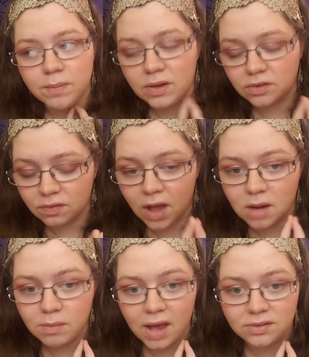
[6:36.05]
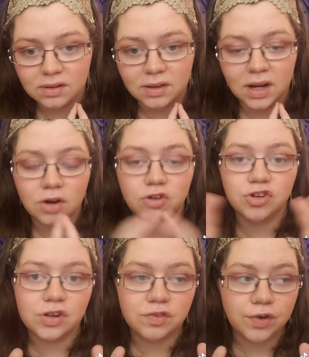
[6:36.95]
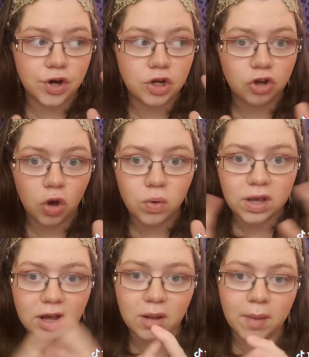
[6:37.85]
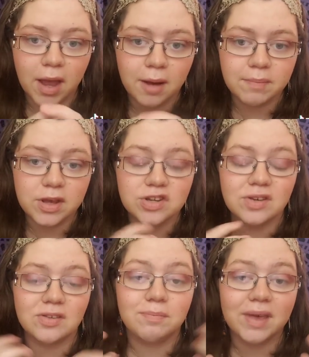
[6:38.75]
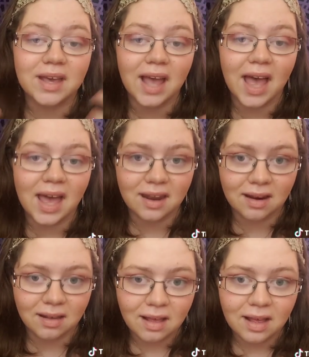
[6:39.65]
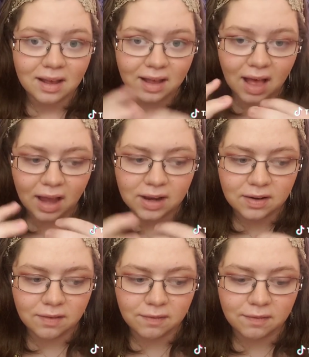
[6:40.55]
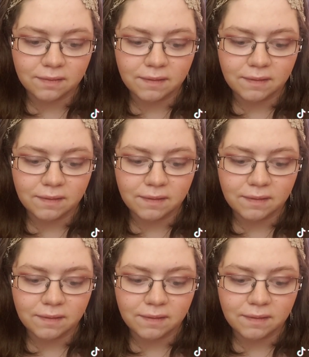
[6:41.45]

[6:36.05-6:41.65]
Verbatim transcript: Because divine masculine energy is very go get 'em, ambitious, big headed kind of